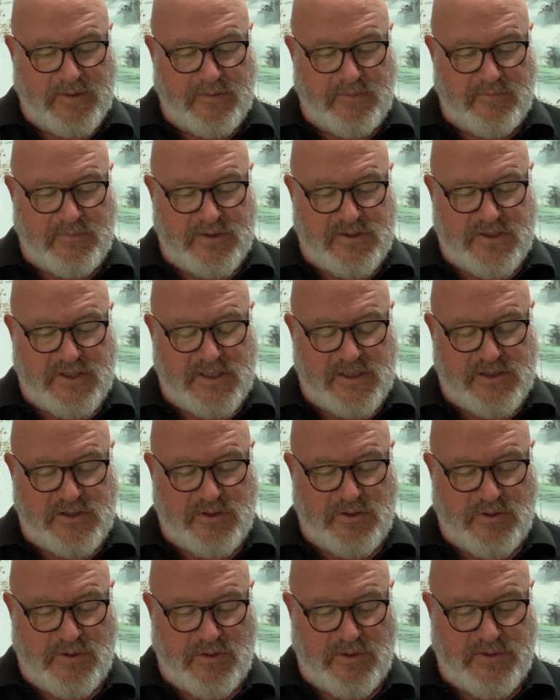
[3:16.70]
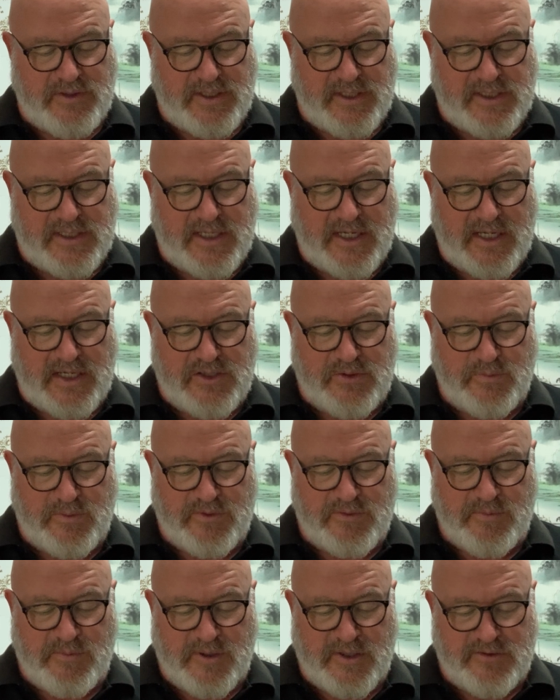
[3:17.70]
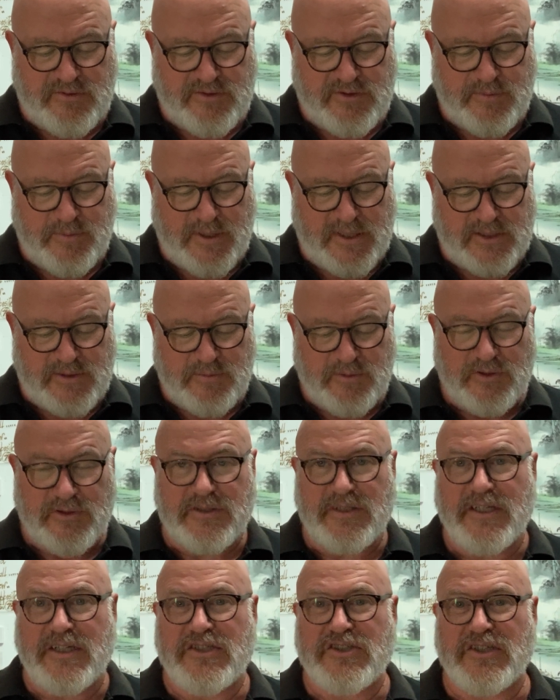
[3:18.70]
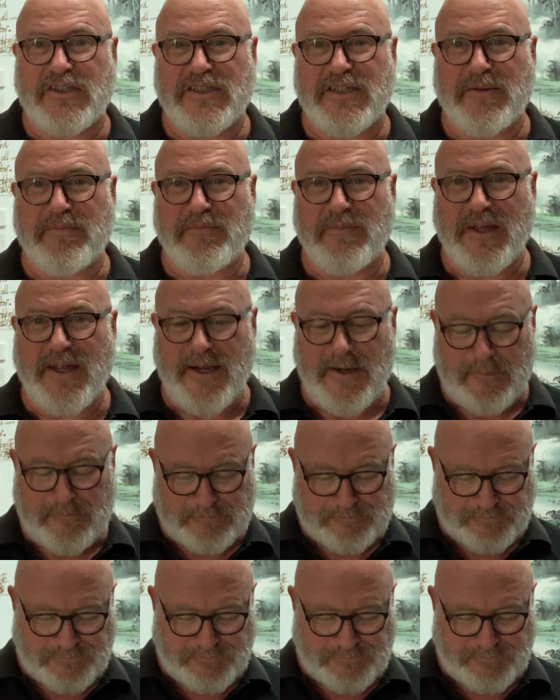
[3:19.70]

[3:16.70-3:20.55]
which is called The Encounter with My Respectable Teacher Yip Man.